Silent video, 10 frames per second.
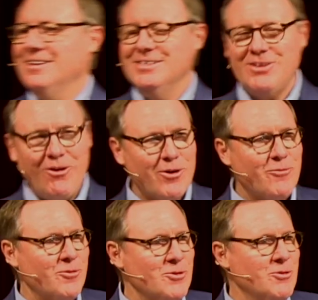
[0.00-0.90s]
It's hard
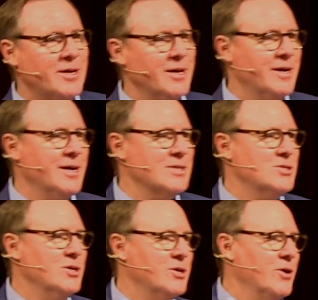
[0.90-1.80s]
for you to kick
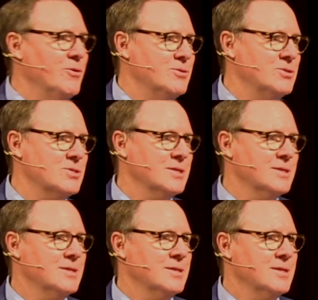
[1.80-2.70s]
against the goads.
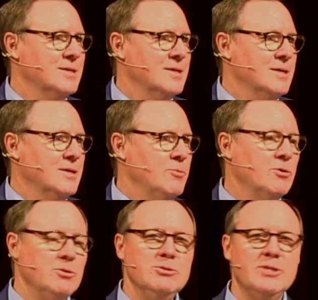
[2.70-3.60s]
We
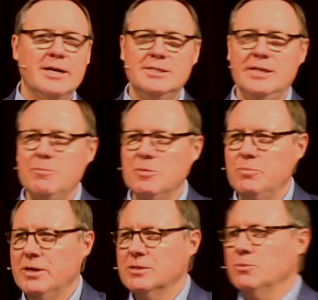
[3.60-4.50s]
don't use that statement
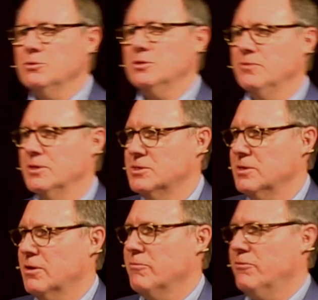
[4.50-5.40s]
because most of us
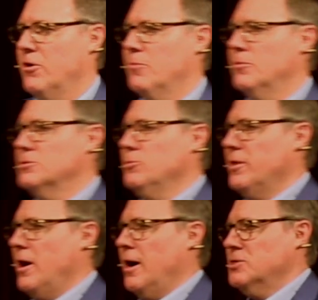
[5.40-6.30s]
aren't farmers with
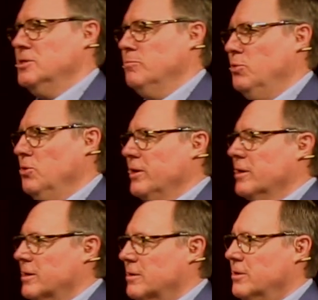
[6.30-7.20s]
oxen pulling
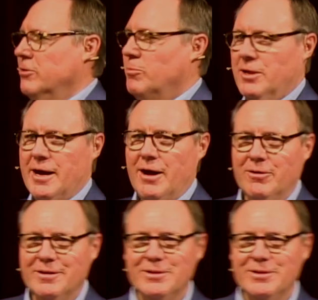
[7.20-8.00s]
a you know, plow.